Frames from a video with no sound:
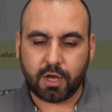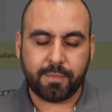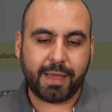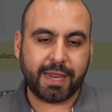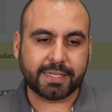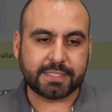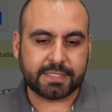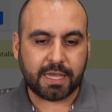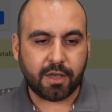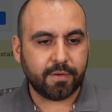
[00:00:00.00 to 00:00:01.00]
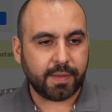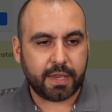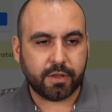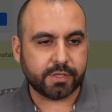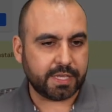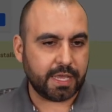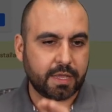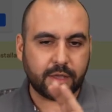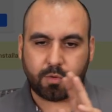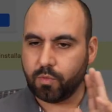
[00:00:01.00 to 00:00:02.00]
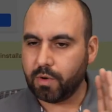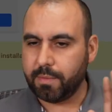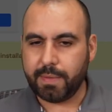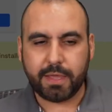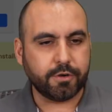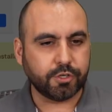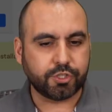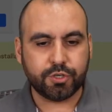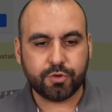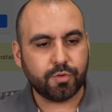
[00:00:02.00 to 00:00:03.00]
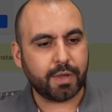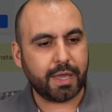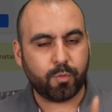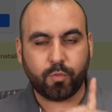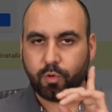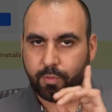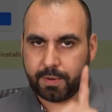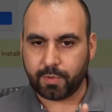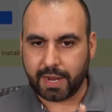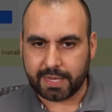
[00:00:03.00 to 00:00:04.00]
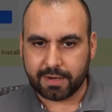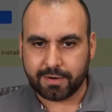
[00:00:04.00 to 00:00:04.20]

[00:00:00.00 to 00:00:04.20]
automatic SSL and it'll take one minute or two and we'll be ready,